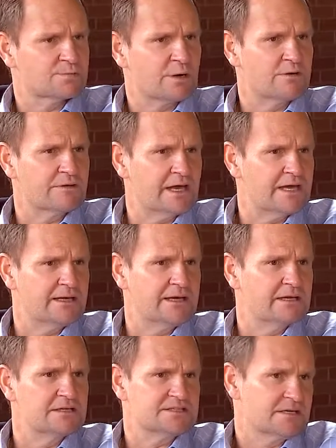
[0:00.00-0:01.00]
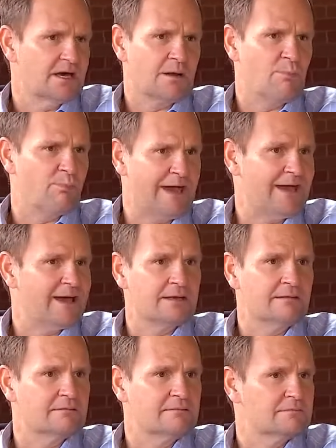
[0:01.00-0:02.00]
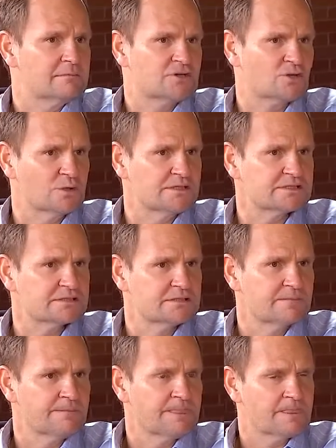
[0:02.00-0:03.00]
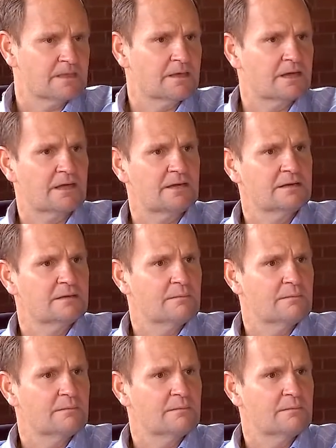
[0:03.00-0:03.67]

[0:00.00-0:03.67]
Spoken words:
spray with iodine is not a bad choice. Okay?